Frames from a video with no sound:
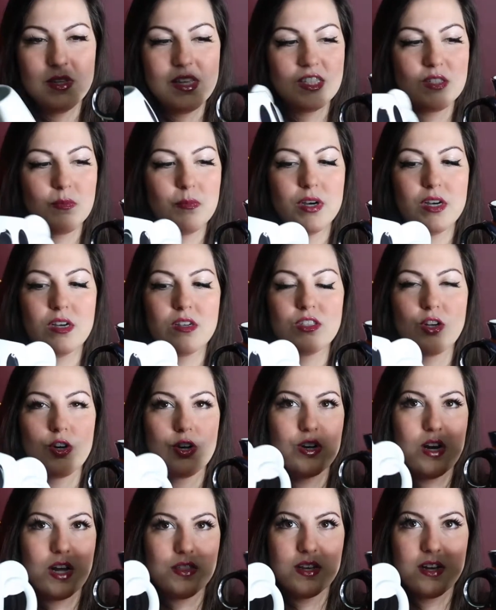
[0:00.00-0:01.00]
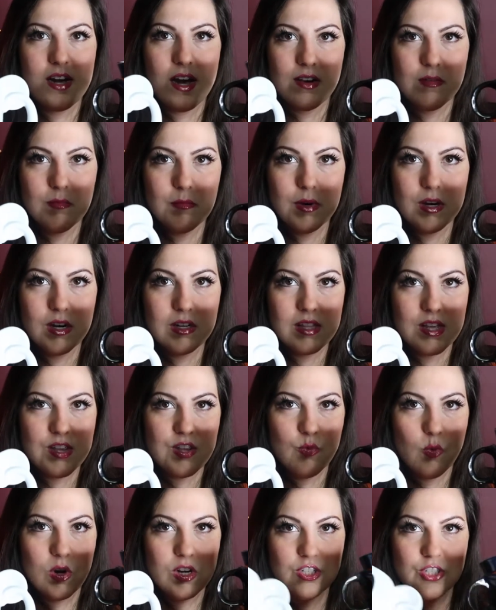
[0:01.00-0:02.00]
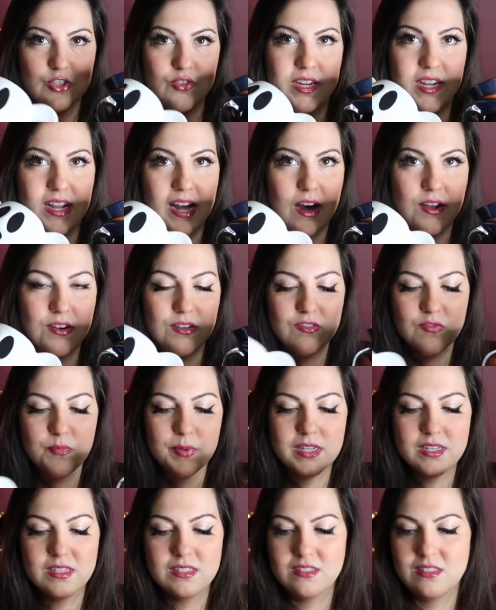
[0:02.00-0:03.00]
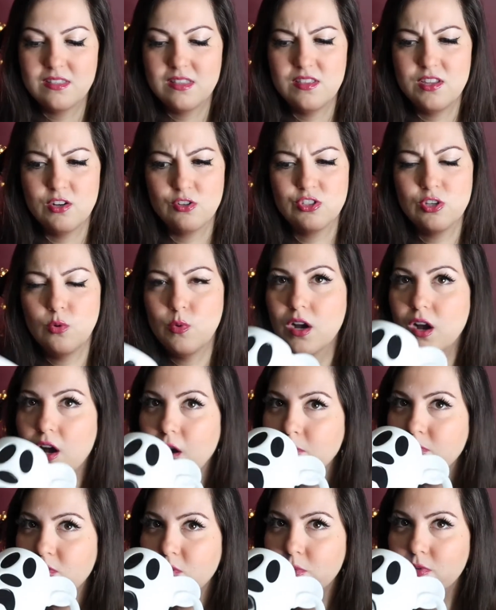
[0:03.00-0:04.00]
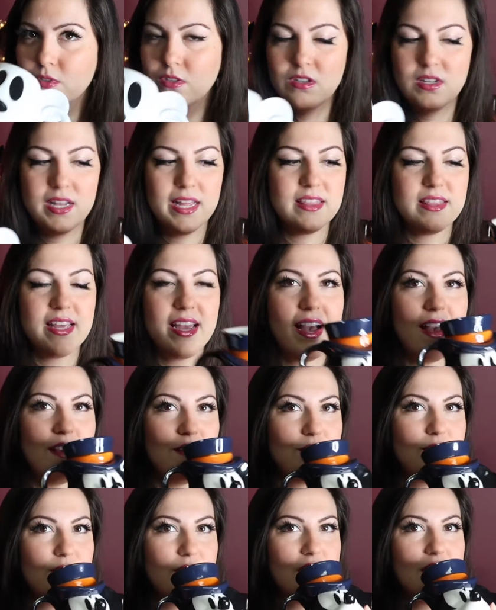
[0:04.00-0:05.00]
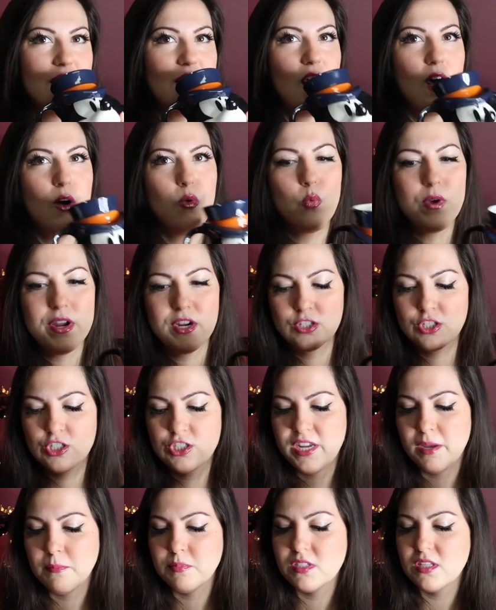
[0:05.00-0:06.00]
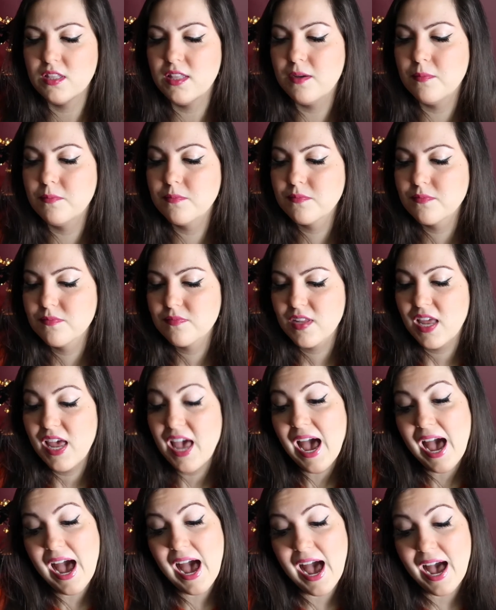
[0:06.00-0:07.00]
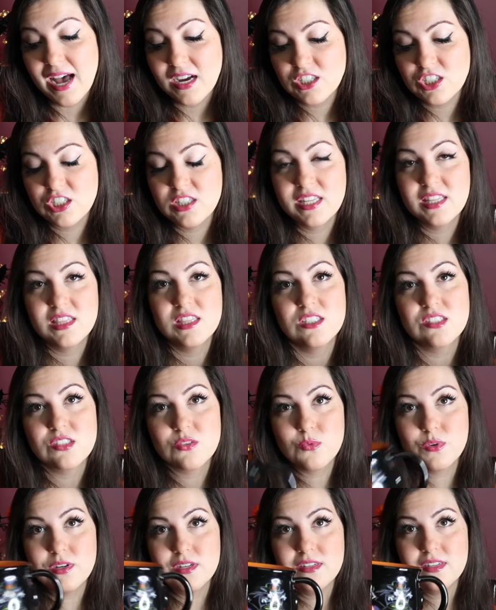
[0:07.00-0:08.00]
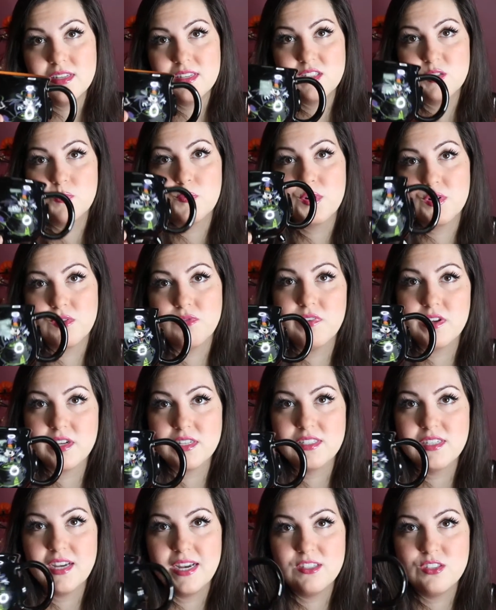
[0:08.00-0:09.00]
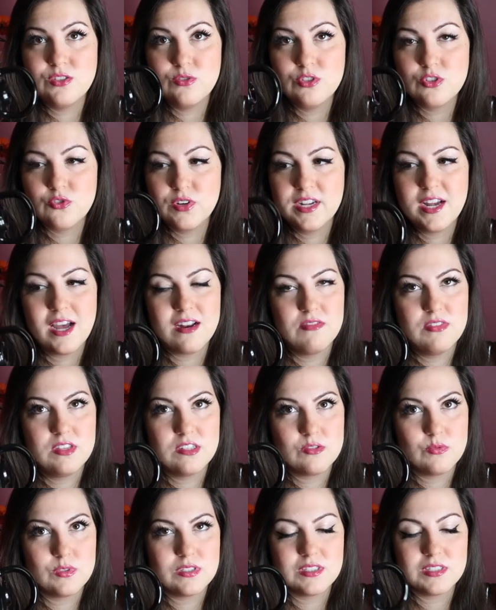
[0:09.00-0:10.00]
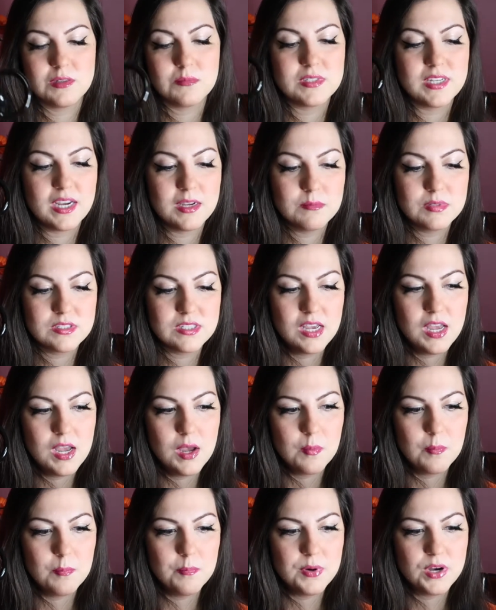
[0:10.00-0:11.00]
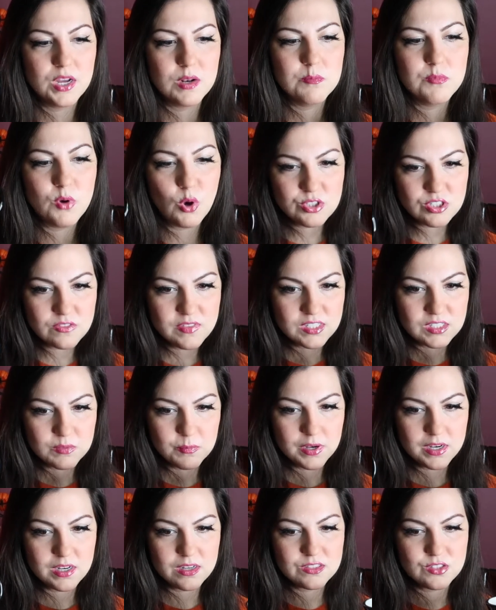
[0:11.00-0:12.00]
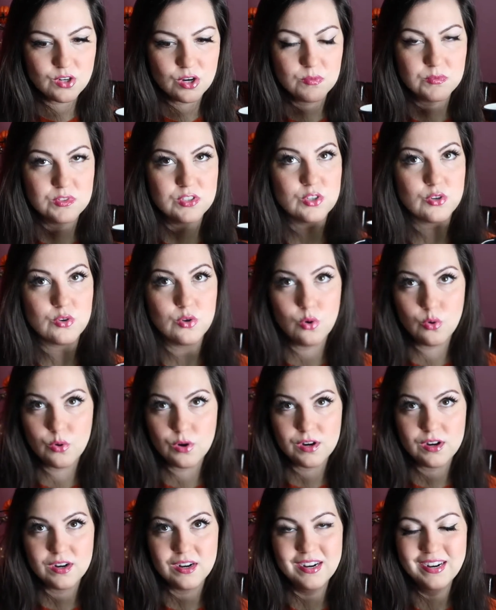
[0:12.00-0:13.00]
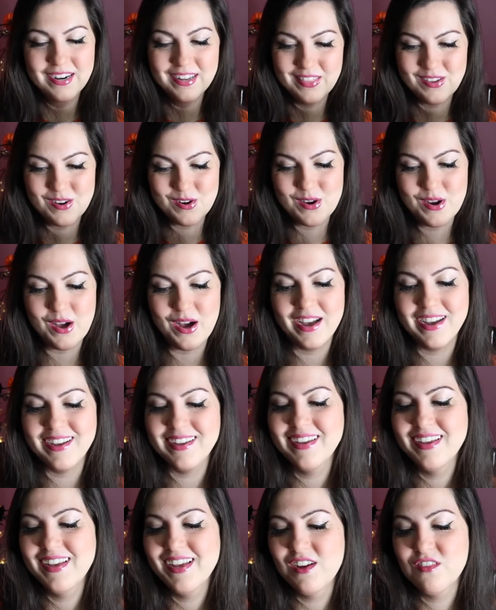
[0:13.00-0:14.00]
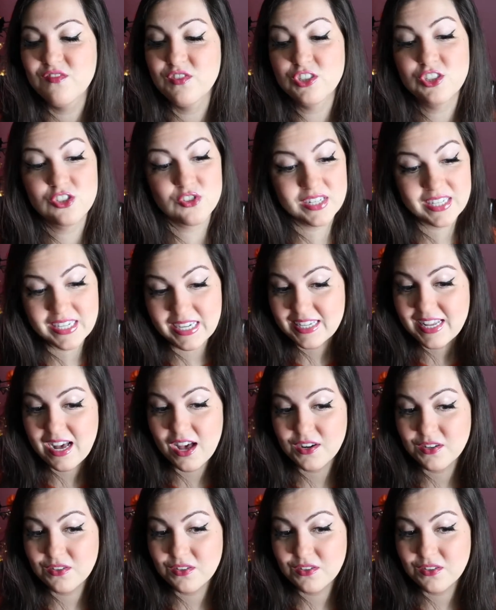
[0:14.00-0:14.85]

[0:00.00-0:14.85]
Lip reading: of these mugs are not the kind of mug that you want to drink out of because they're so uncomfortable. Like they have a weird shape to them. Actually, this one is perfect. I do drink out of this one sometimes. But most of these mugs are decor. They're not for drinking out